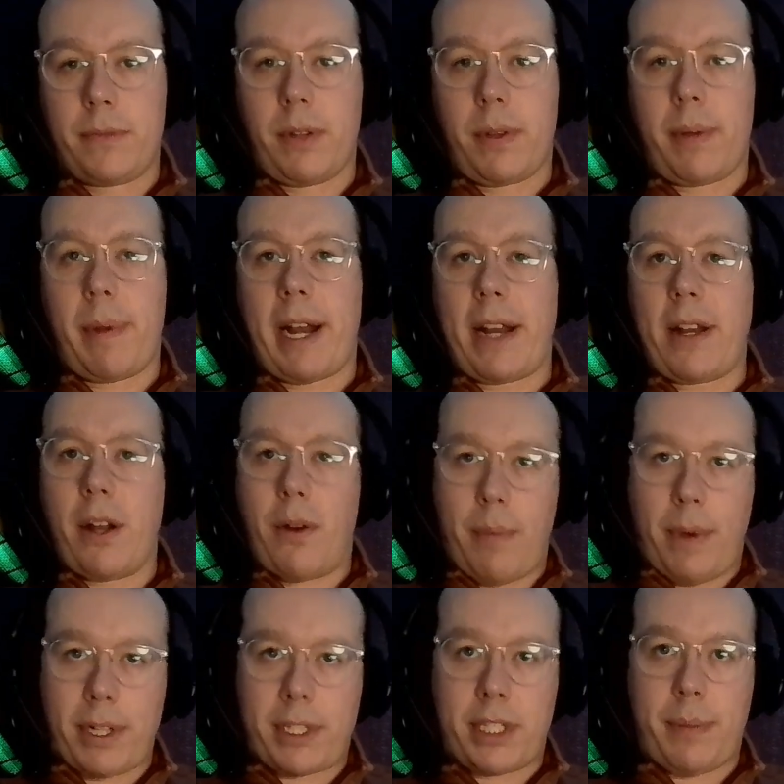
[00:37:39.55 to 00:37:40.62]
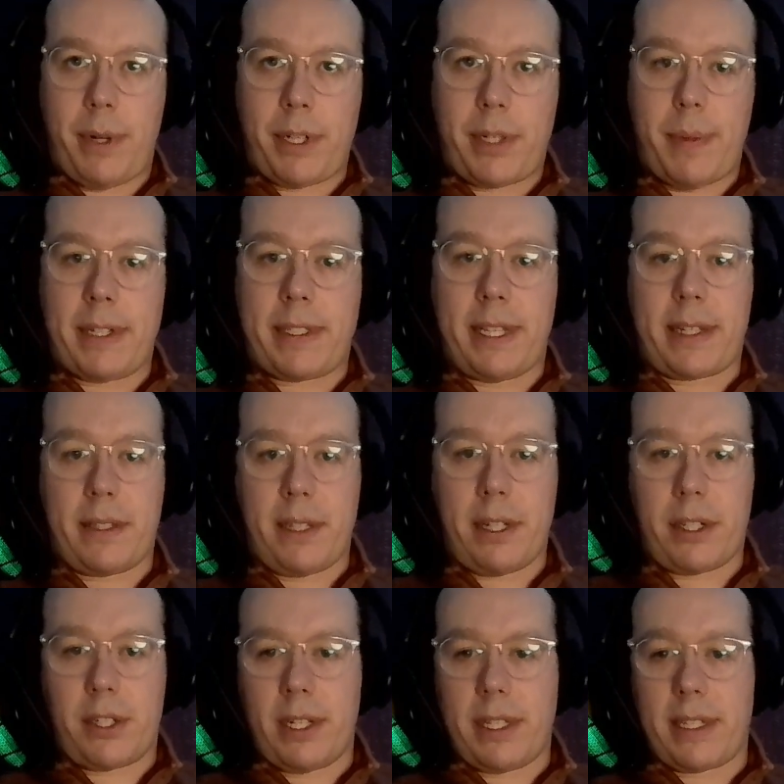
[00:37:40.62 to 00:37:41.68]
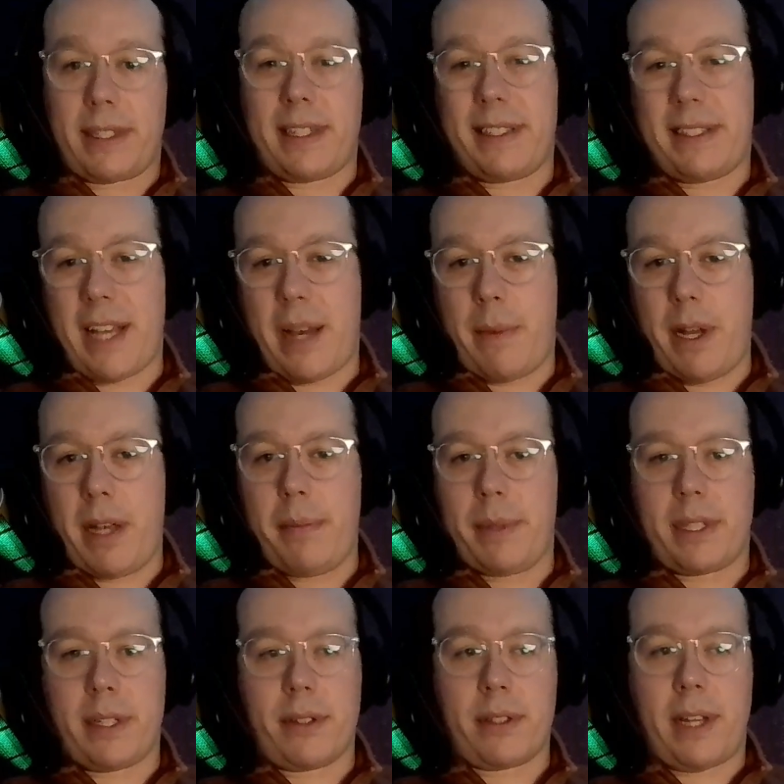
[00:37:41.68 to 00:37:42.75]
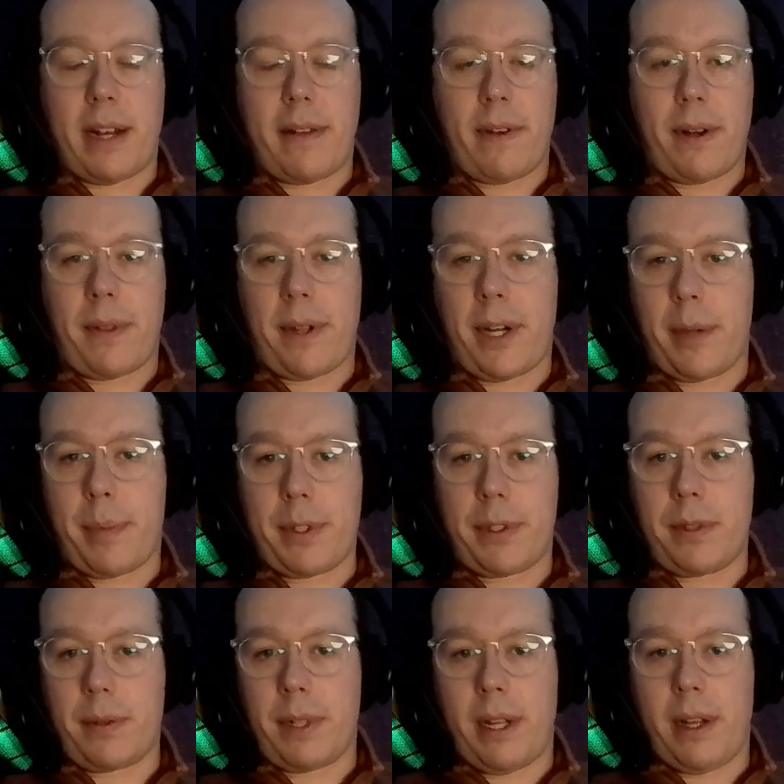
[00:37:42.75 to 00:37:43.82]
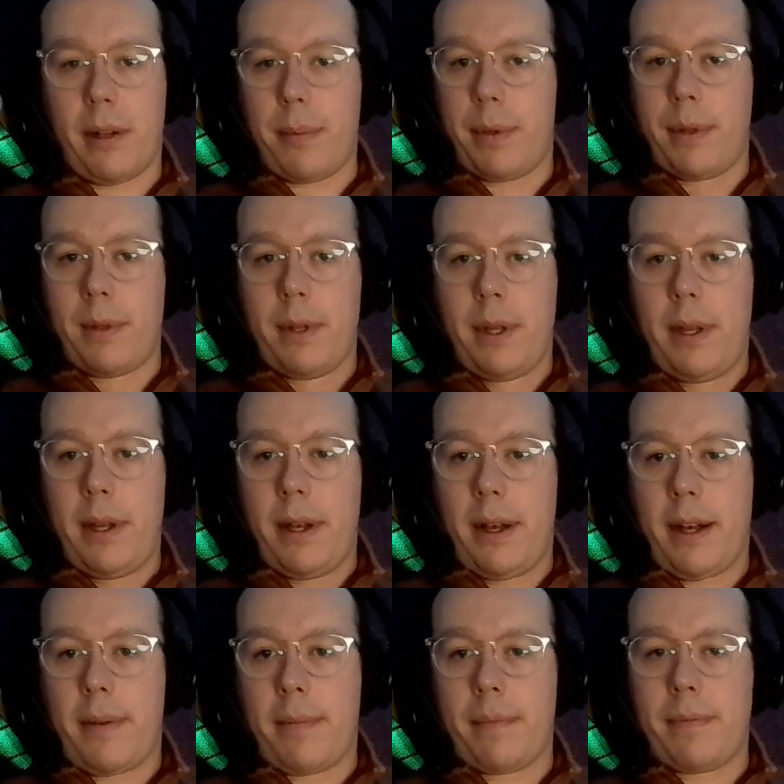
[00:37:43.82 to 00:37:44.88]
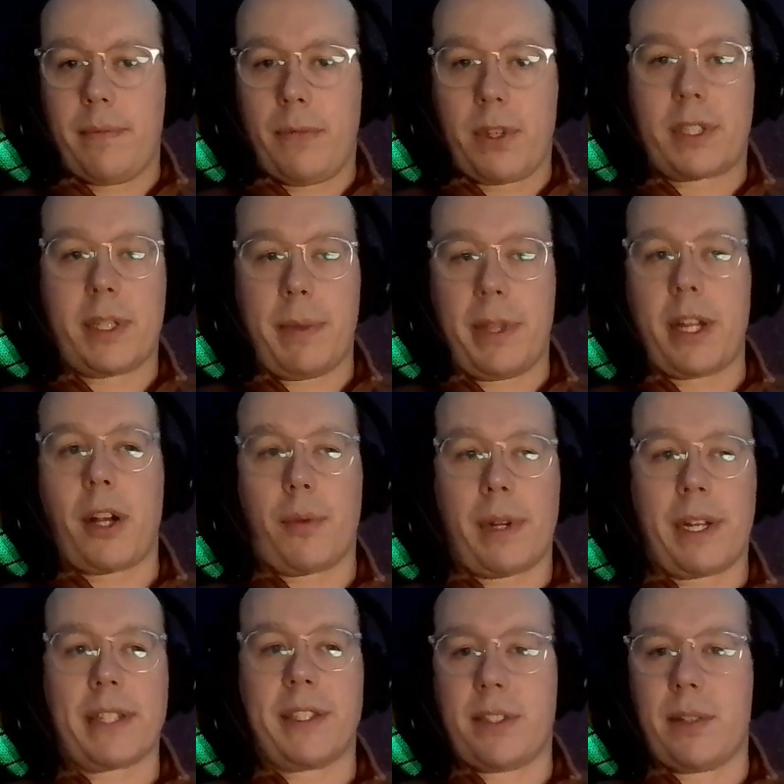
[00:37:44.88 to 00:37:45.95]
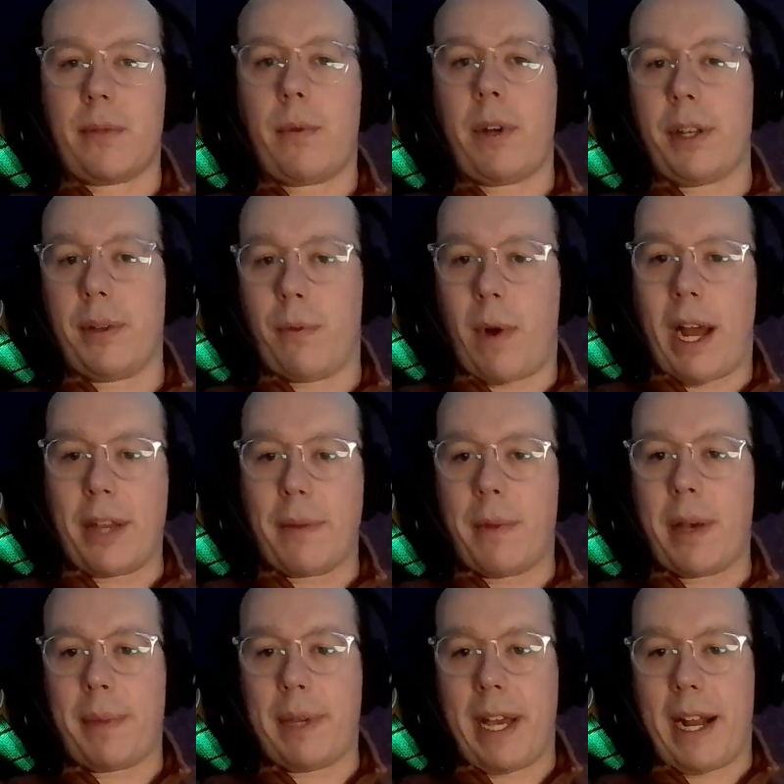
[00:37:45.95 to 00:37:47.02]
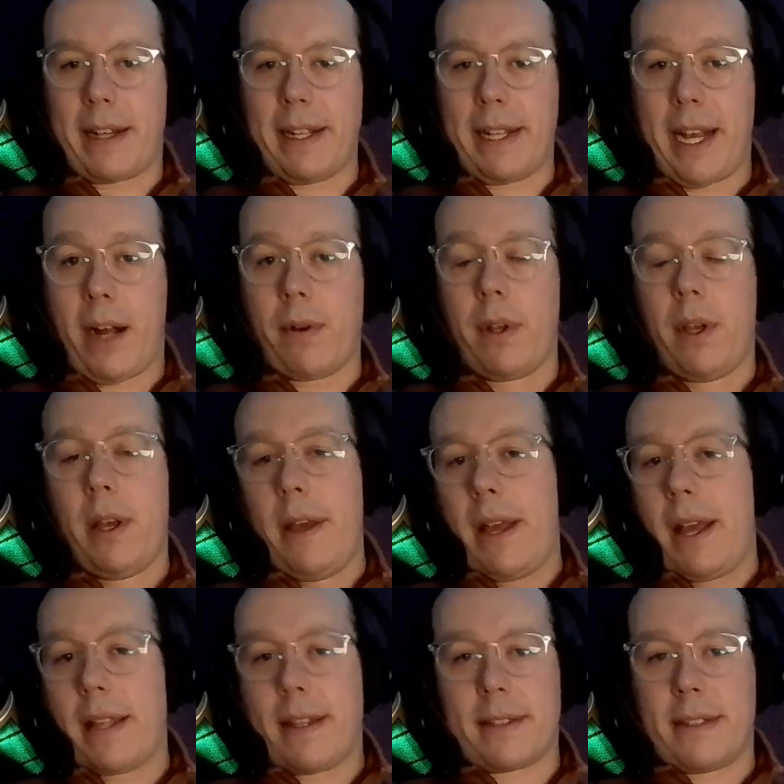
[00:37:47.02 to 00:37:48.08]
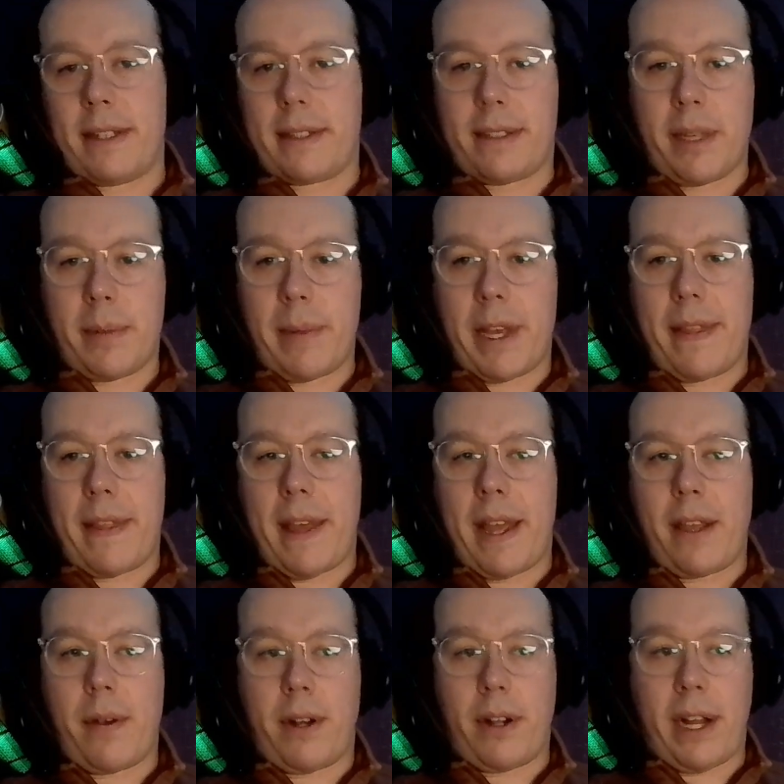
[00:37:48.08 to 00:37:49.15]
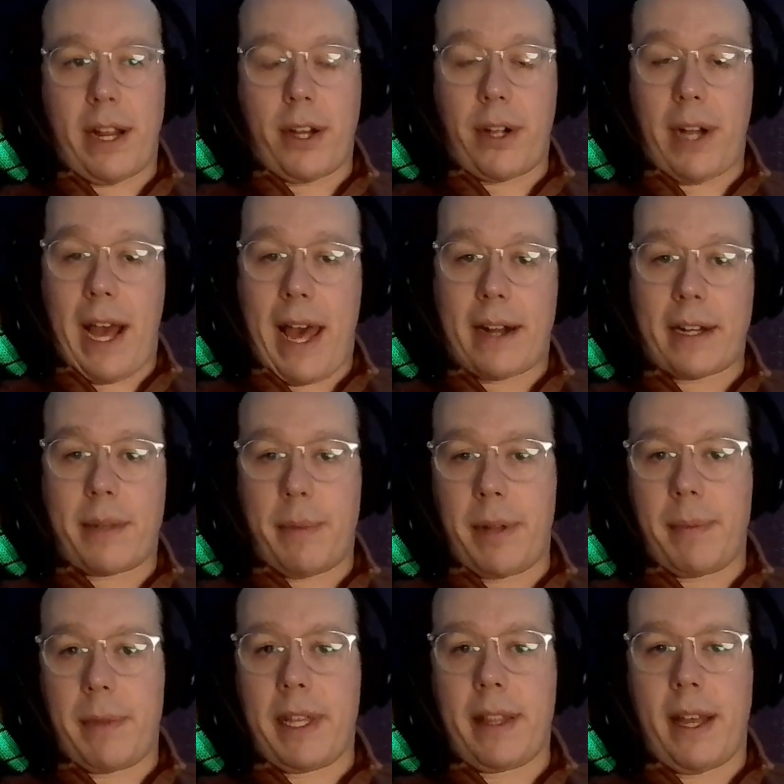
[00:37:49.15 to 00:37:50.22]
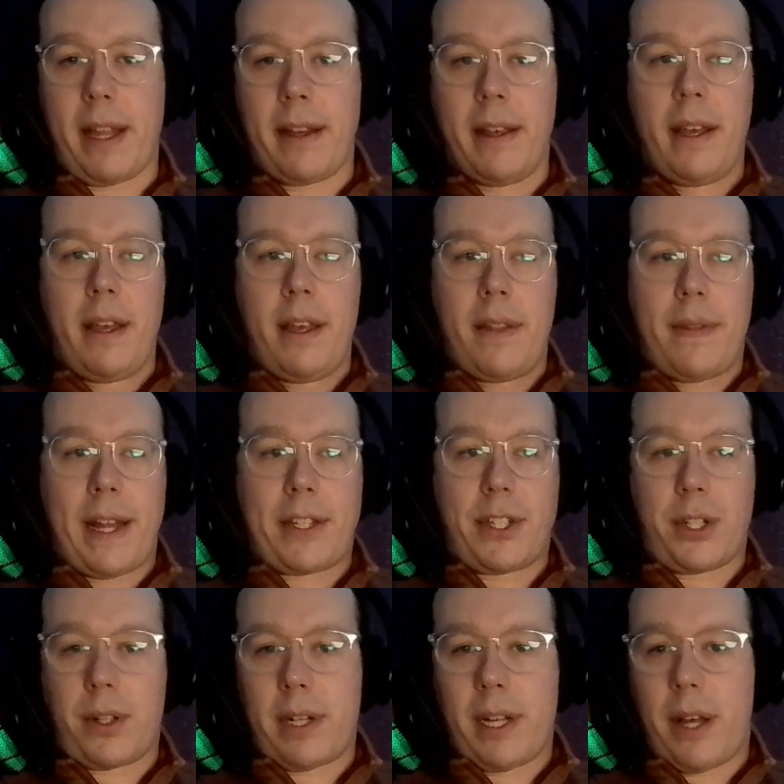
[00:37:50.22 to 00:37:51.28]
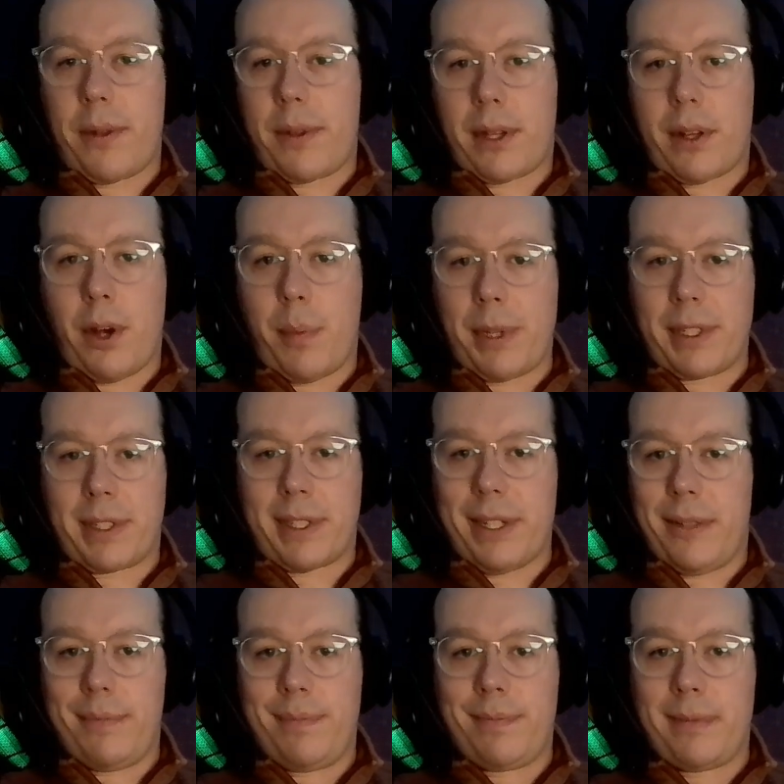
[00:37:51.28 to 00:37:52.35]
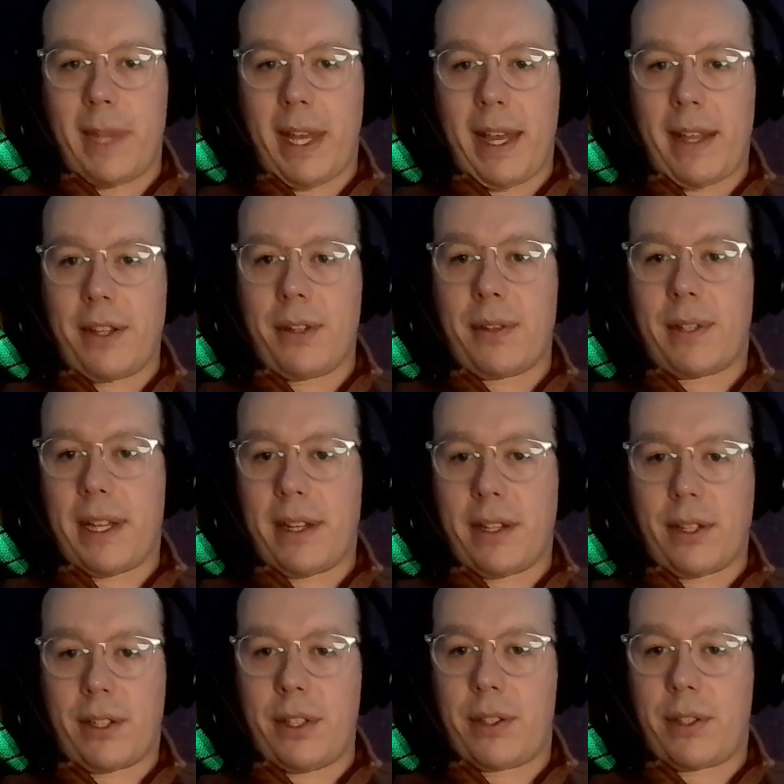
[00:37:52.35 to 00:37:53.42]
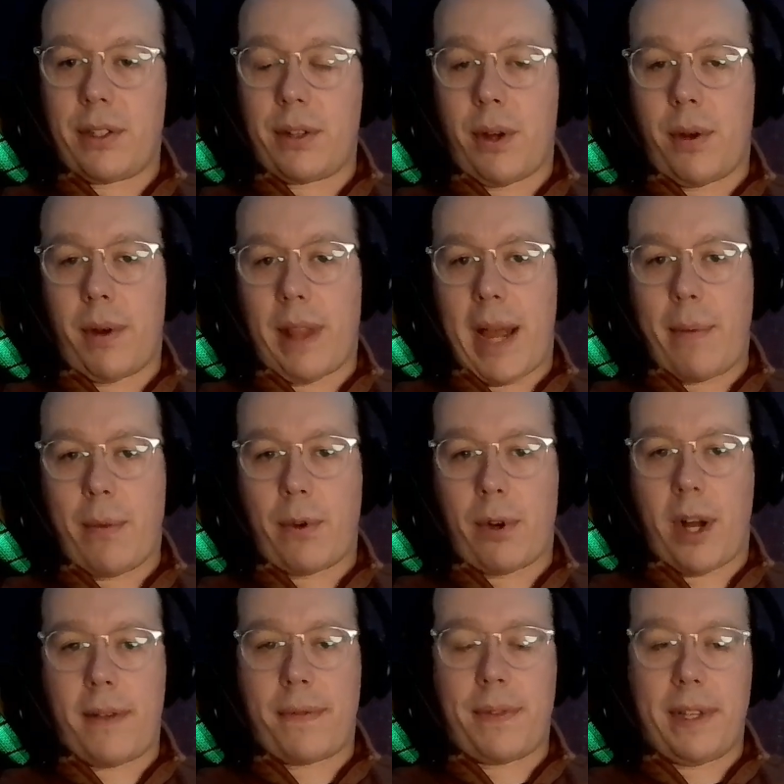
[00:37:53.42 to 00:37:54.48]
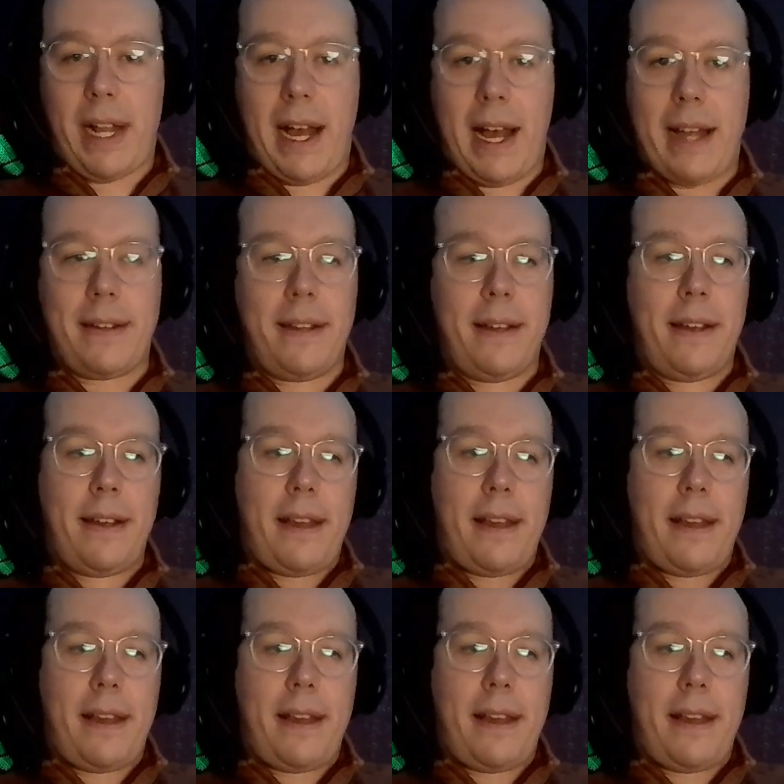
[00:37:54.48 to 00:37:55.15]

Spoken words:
They might not know as much about sex addiction as a CSAT might, but there's a lot of our therapists who can help with some of your reasons of why you might be acting out. It doesn't necessarily mean that you're an addict. It might mean that that's your unhealthy coping skill, and you tend to go to that more often than not.